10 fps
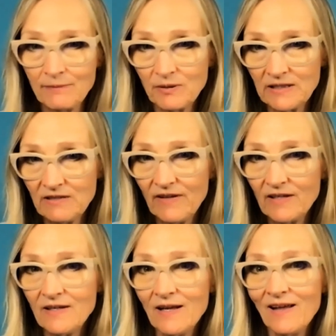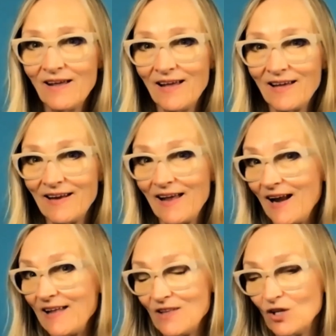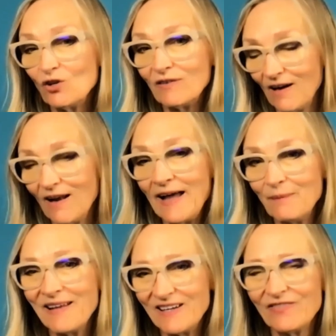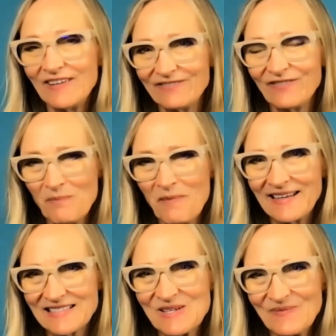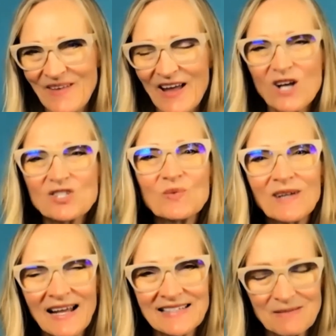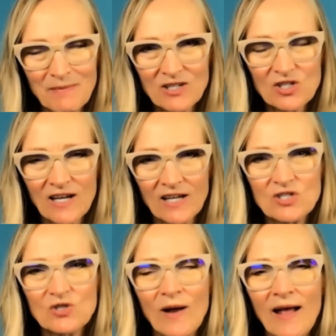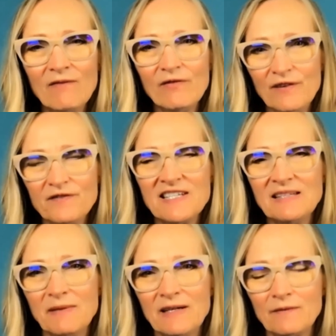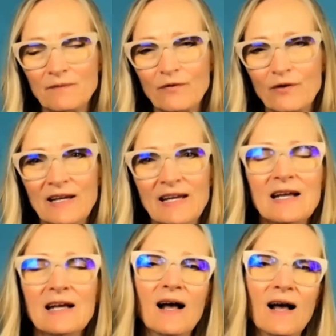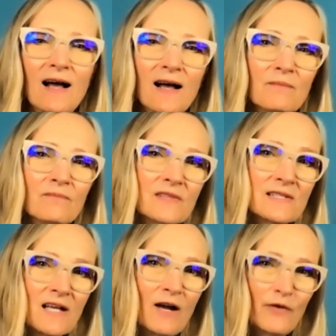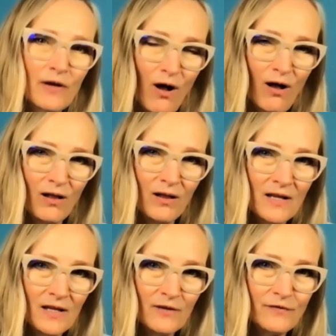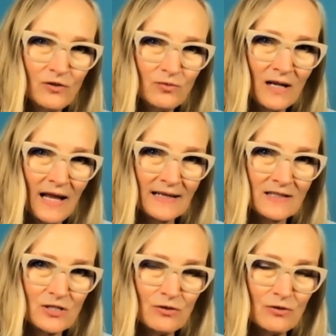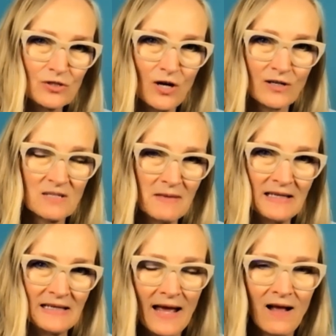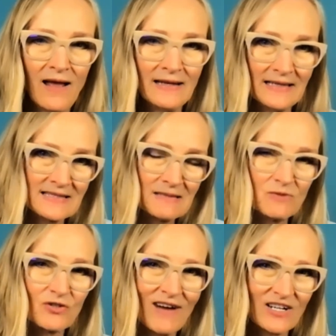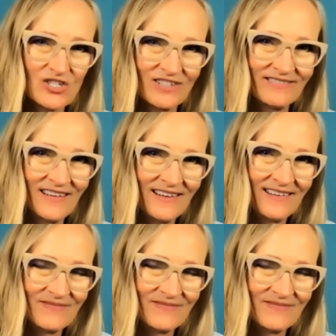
that I believe in, and I think you'll get a lot of benefit from that. I also would like to mention I do have a 15-minute free discovery call if you would like to talk to me and get some direction.